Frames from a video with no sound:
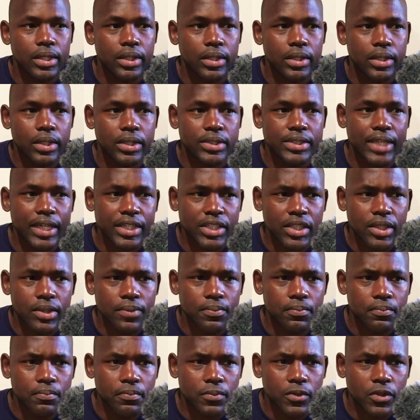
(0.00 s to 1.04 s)
is
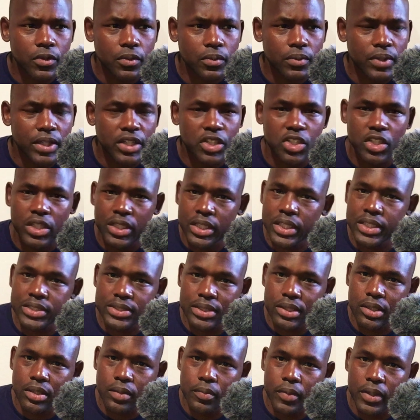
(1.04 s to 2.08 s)
actually ingenious
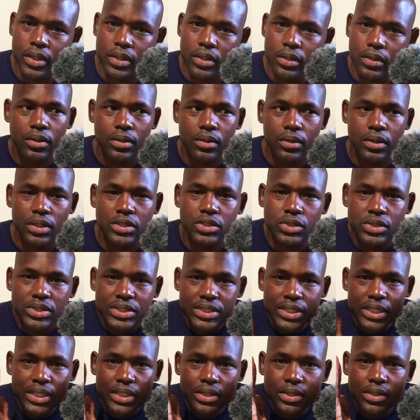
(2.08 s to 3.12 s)
a little bit, because you
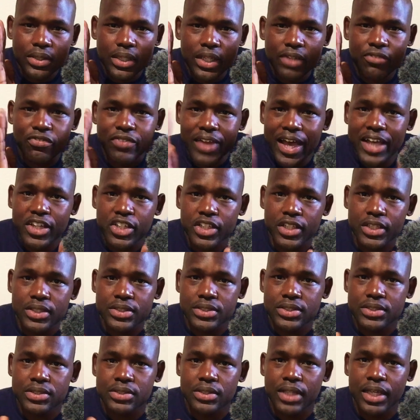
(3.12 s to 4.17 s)
see it in
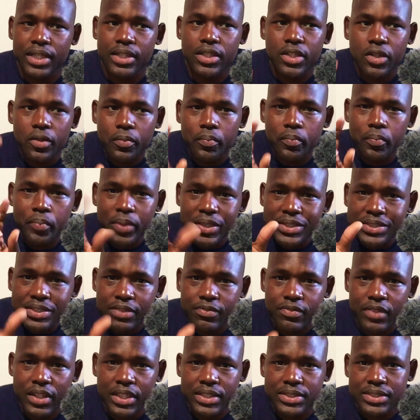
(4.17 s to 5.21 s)
flashes, like little bits
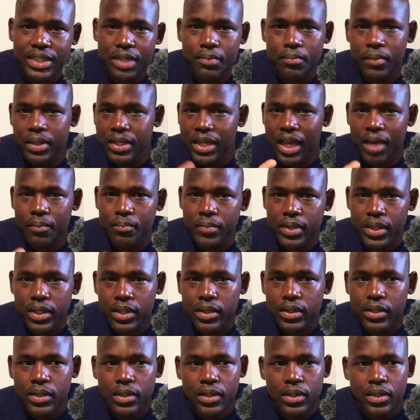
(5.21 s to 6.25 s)
of things that may not
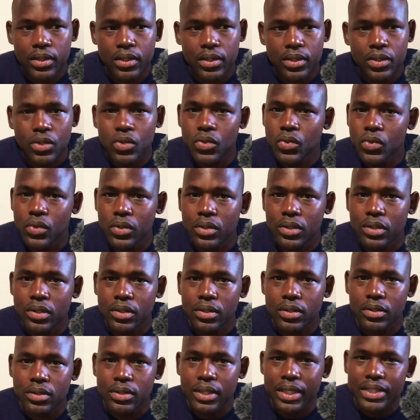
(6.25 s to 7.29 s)
be cool,
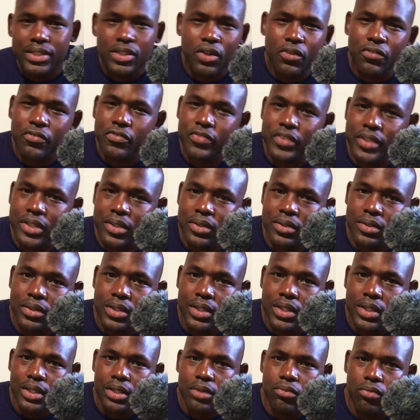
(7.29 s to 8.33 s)
that don't feel
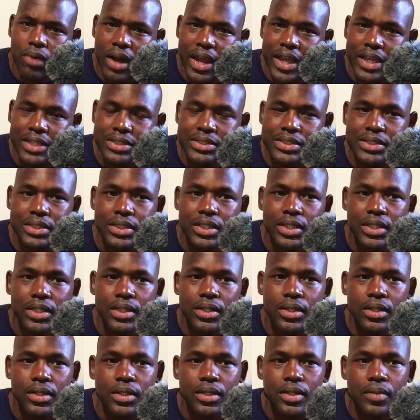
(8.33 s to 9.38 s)
right.
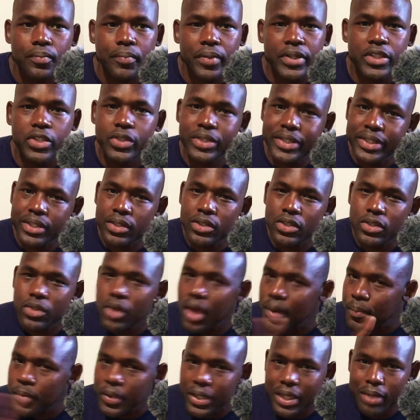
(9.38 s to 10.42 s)
But you're
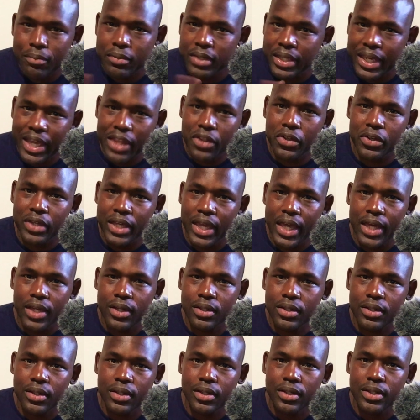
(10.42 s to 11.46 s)
not putting them together yet
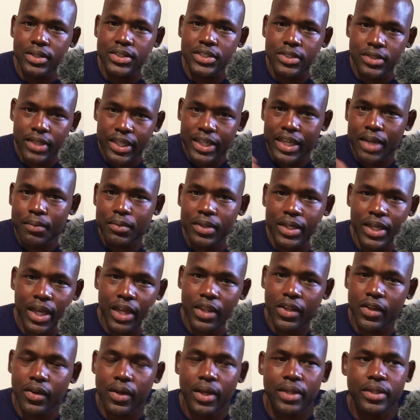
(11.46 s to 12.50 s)
until they come
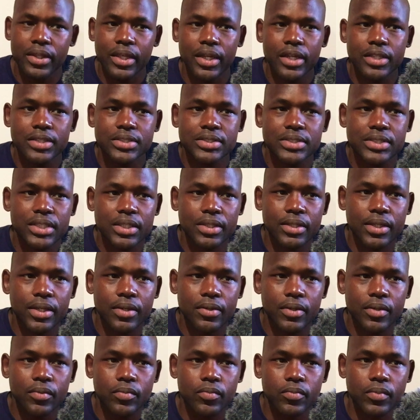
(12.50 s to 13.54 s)
together. And then
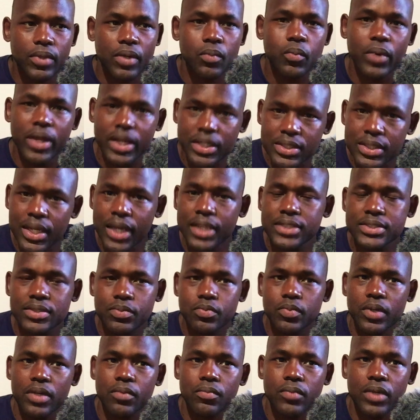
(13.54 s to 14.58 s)
when it does,
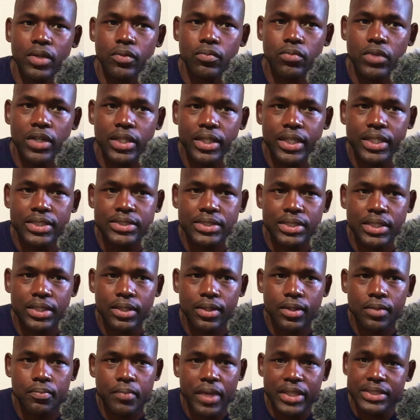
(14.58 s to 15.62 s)
it really
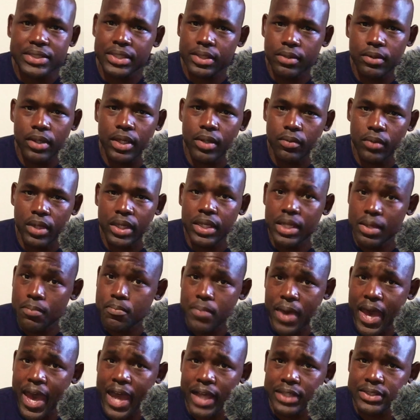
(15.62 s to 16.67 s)
makes an
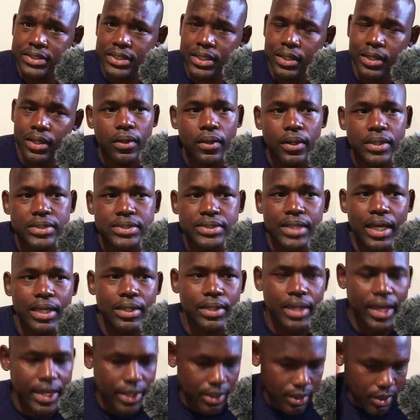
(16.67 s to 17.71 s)
impact. It's not
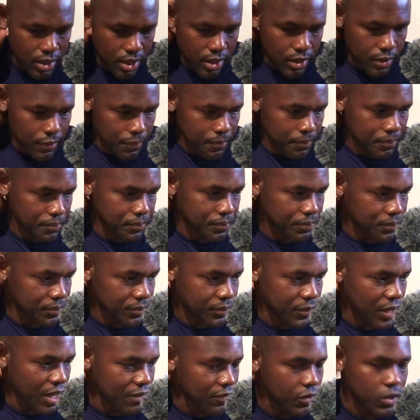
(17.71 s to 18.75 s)
like
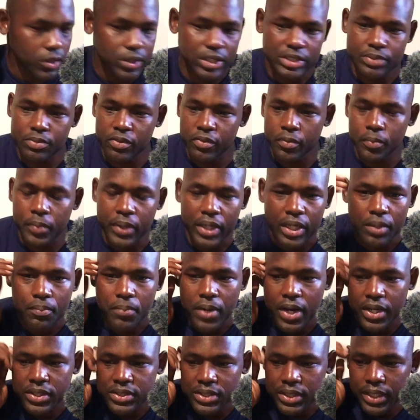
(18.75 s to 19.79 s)
I've heard this movie being
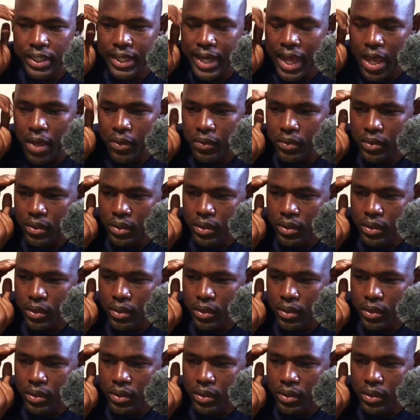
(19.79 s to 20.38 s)
compared to Get Out